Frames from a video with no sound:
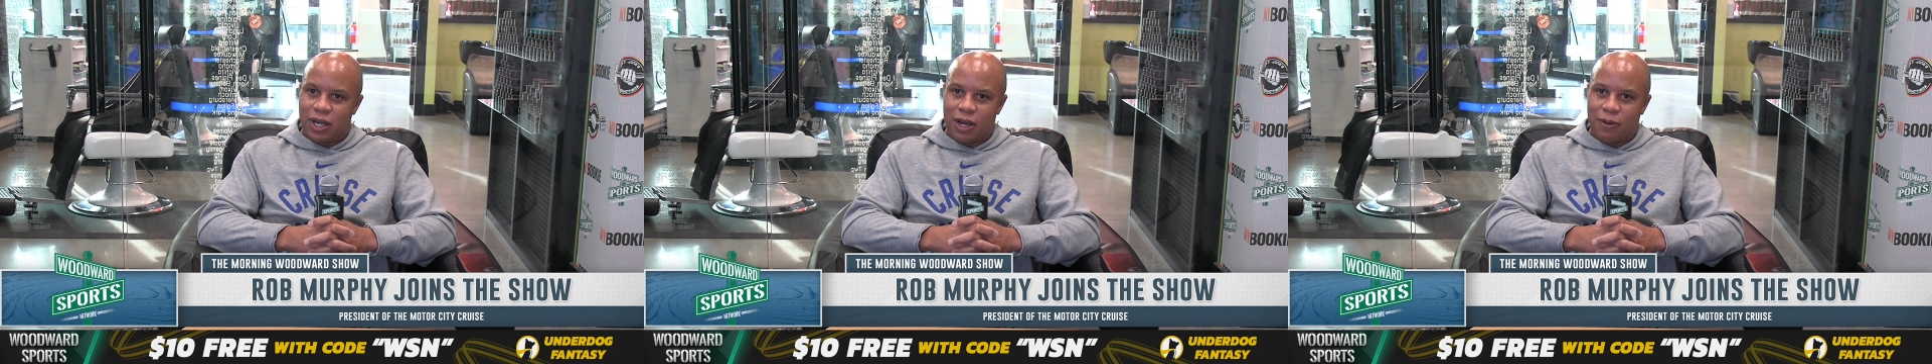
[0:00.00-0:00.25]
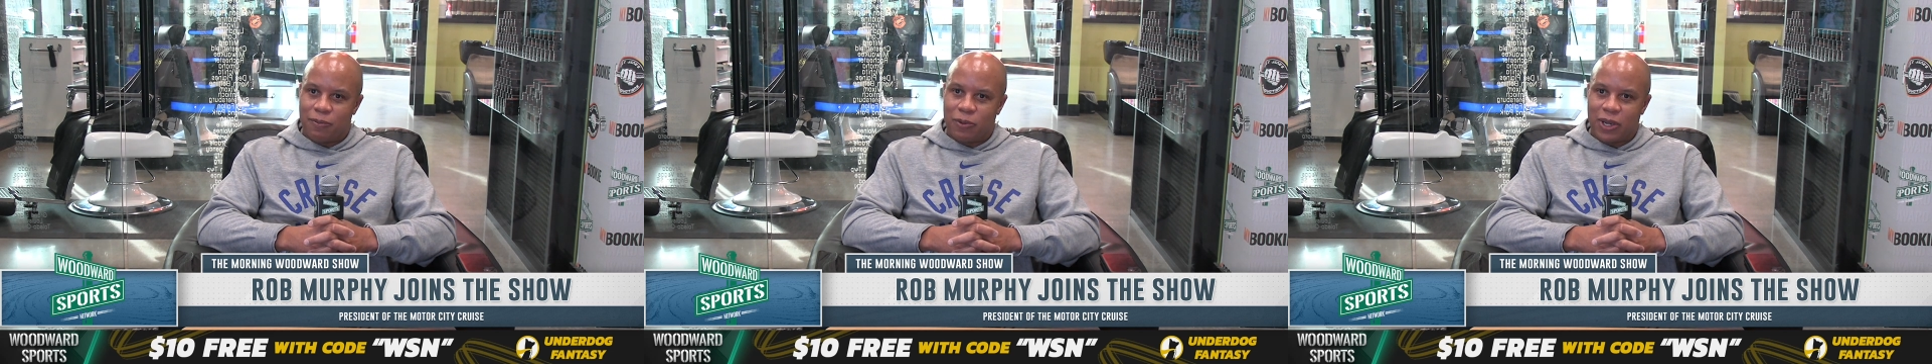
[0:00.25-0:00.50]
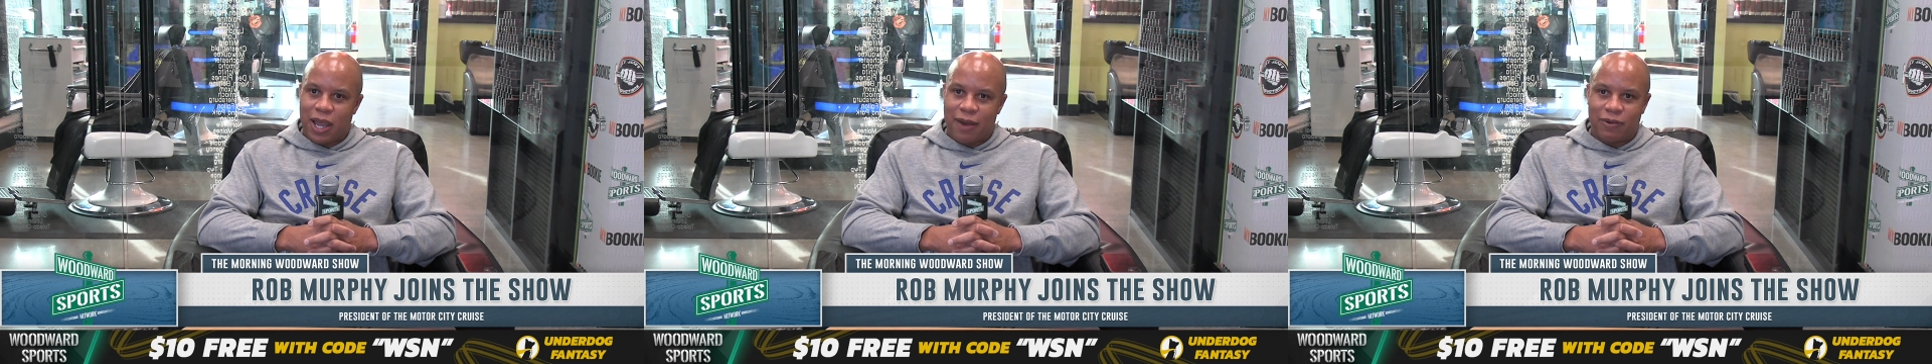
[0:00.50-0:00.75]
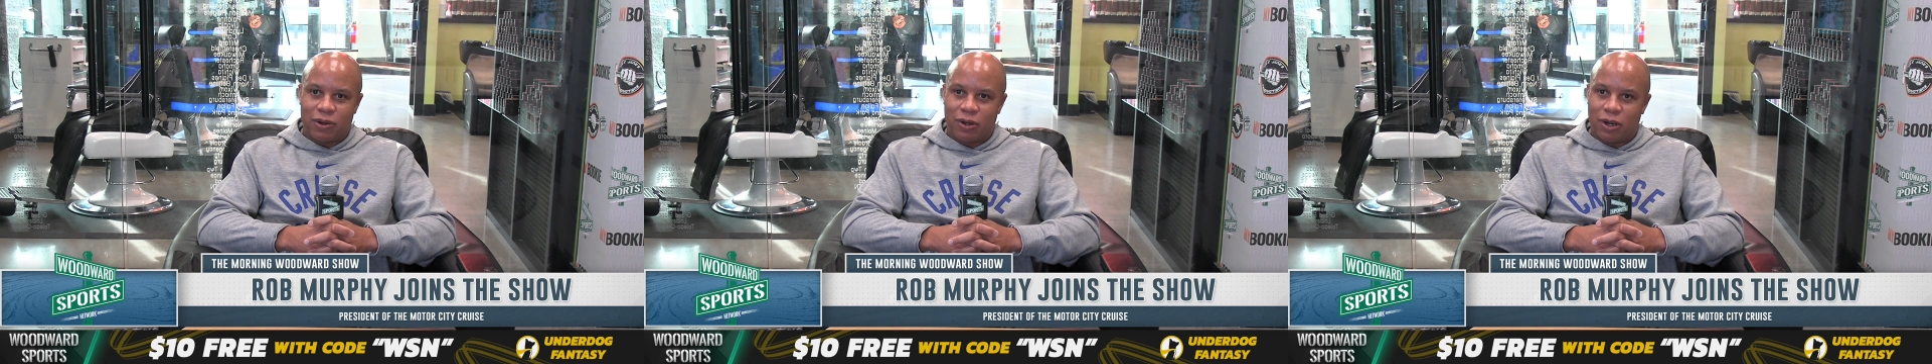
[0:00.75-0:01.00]
We
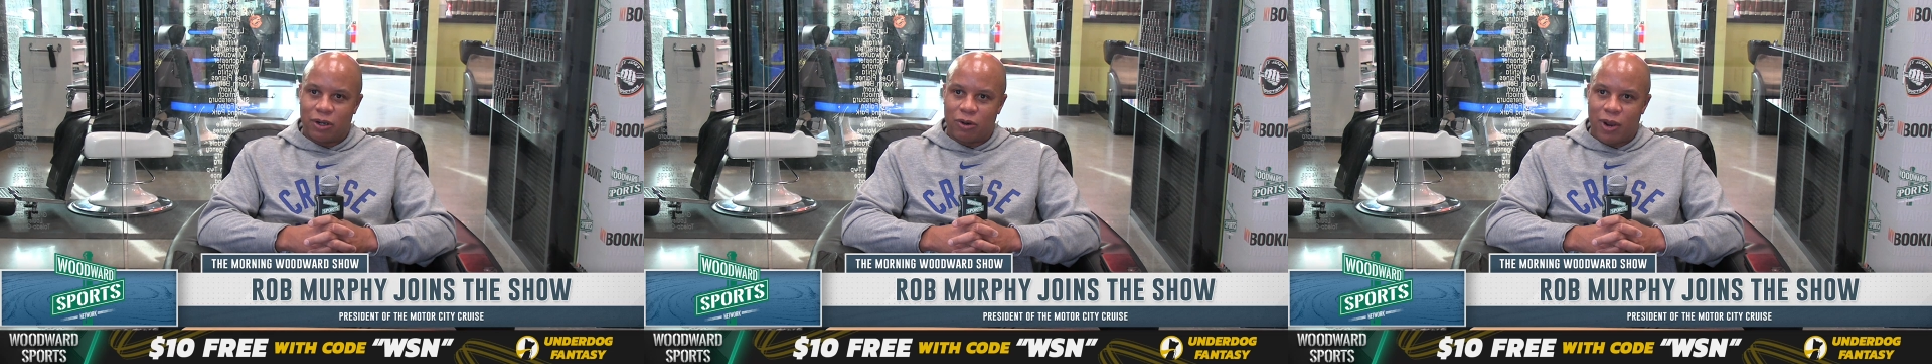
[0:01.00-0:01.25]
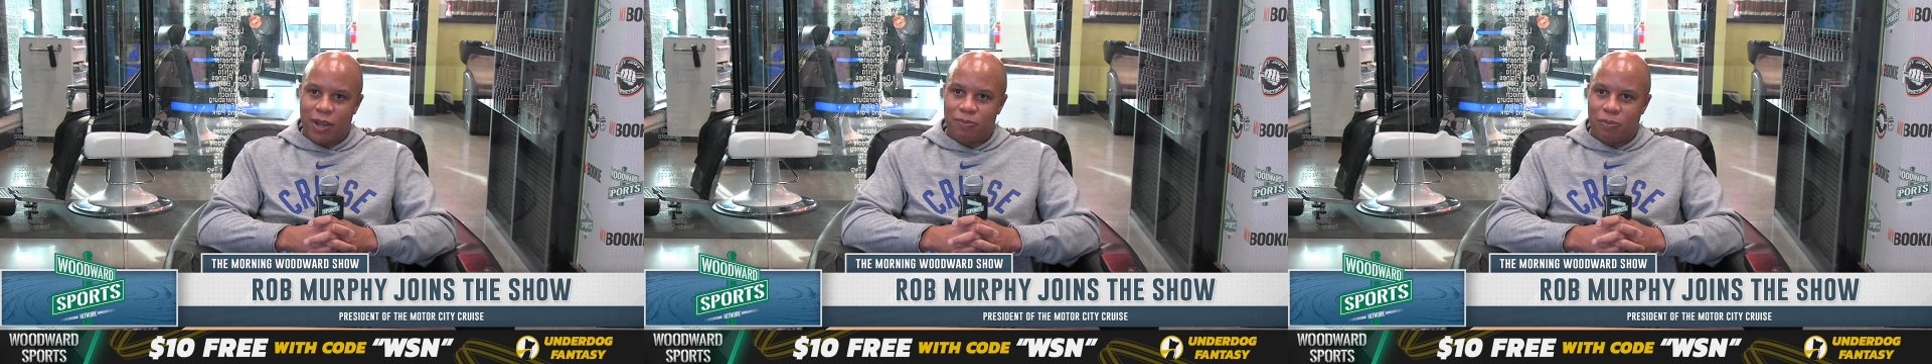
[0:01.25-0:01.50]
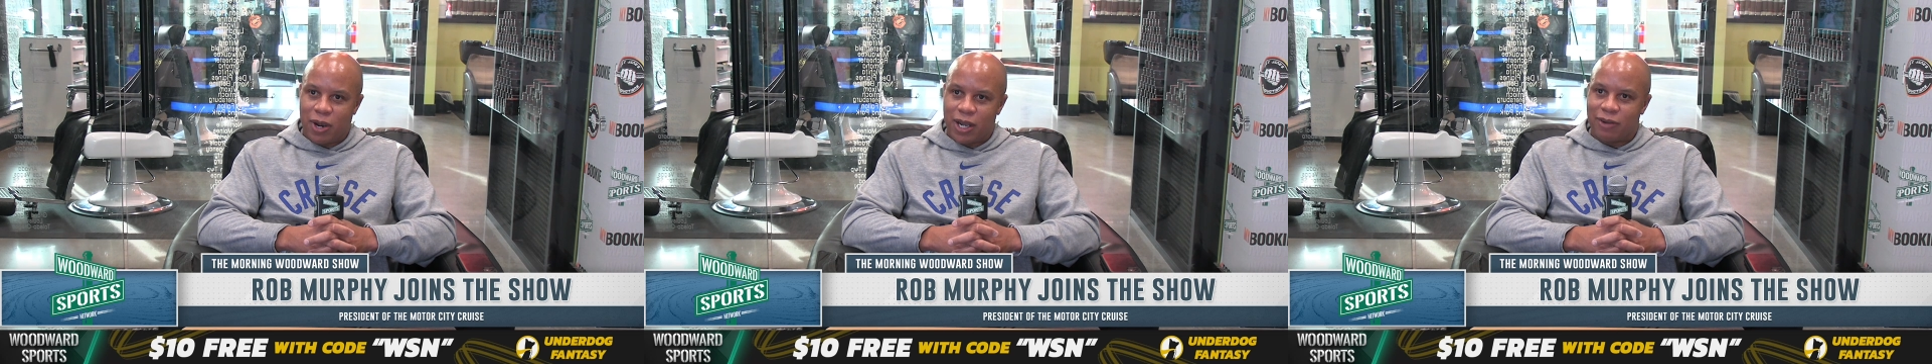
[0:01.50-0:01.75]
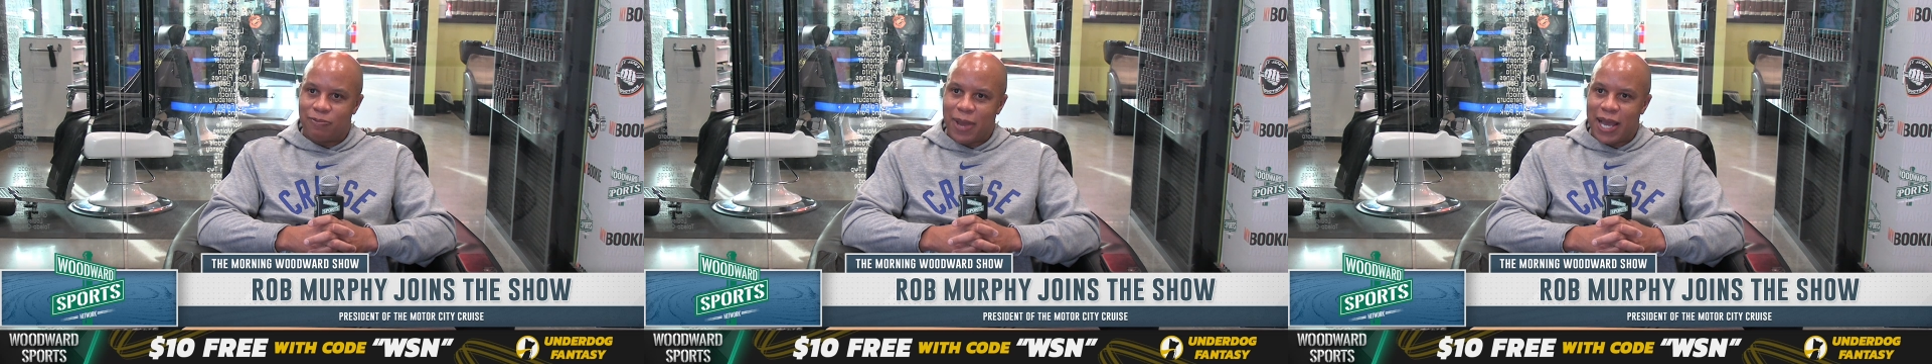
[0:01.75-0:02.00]
have a great
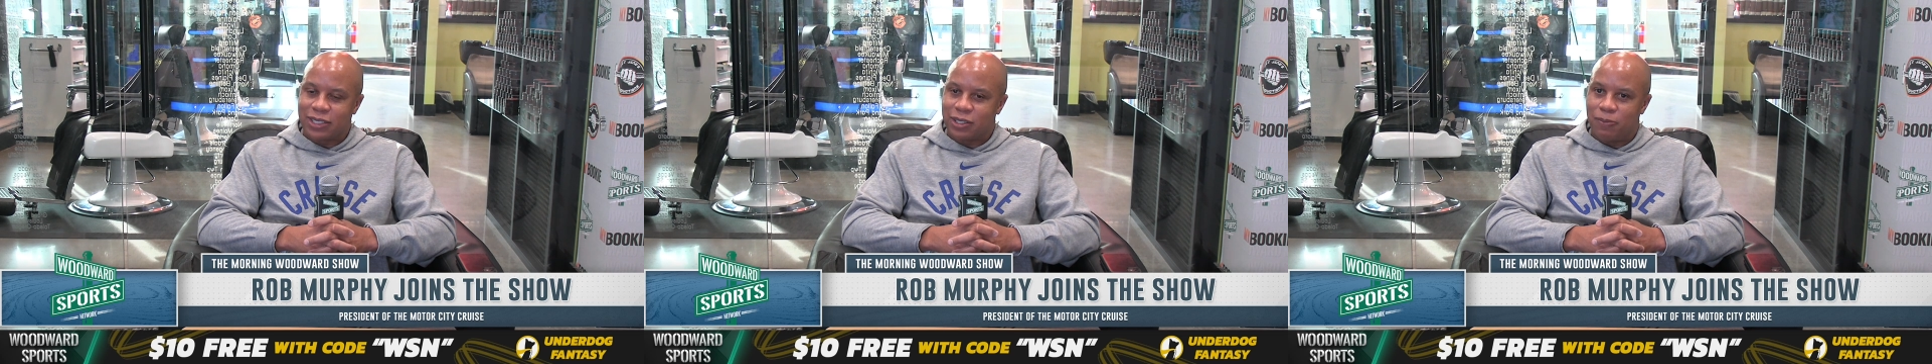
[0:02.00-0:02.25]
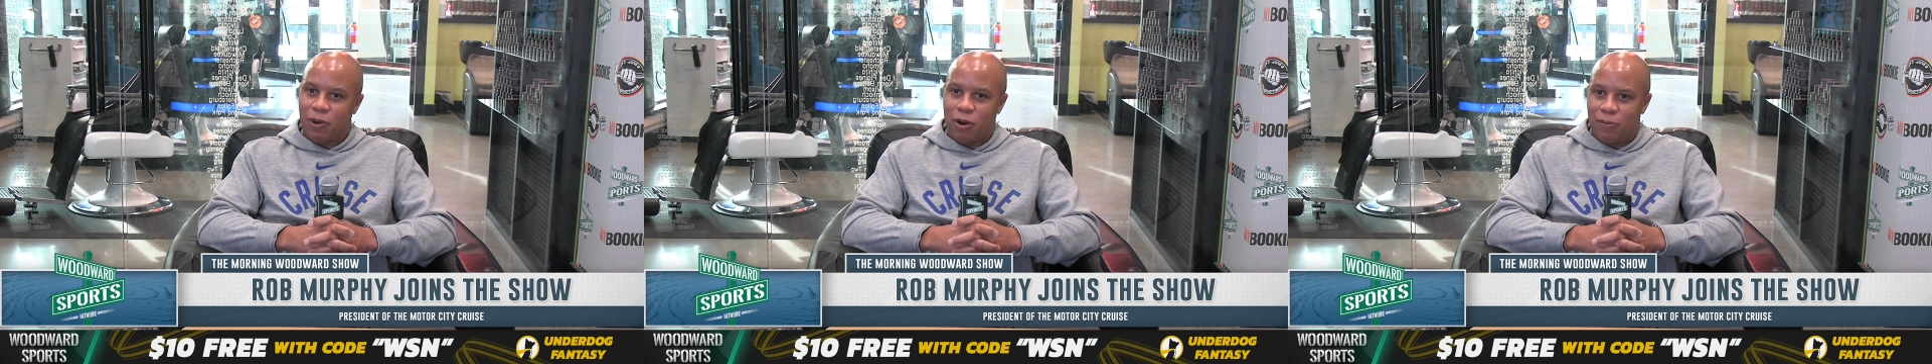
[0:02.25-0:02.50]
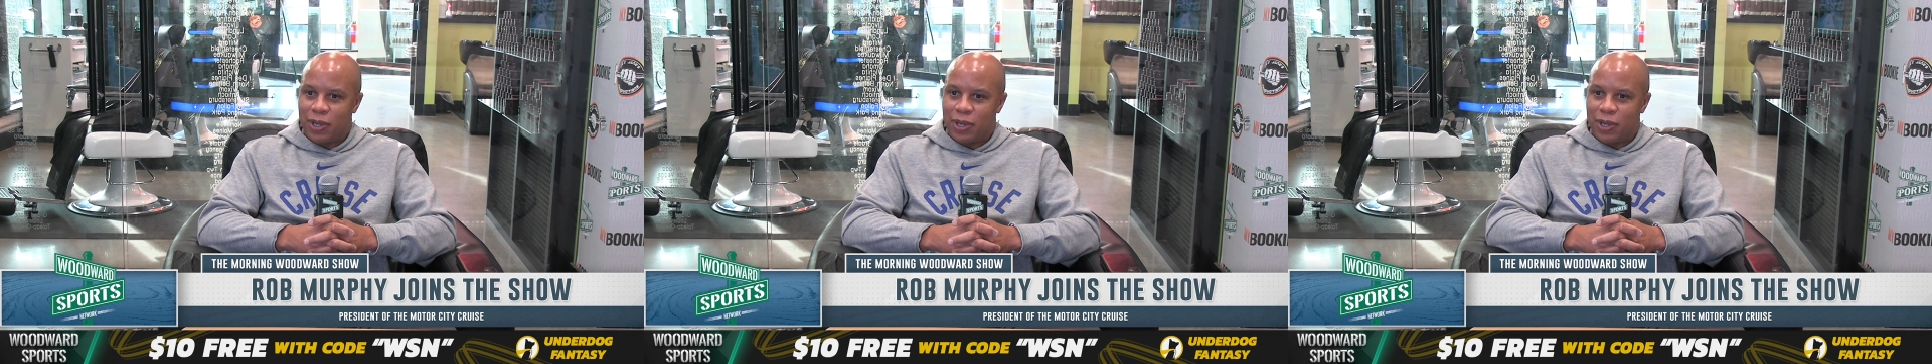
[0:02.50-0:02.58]
brand of basketball,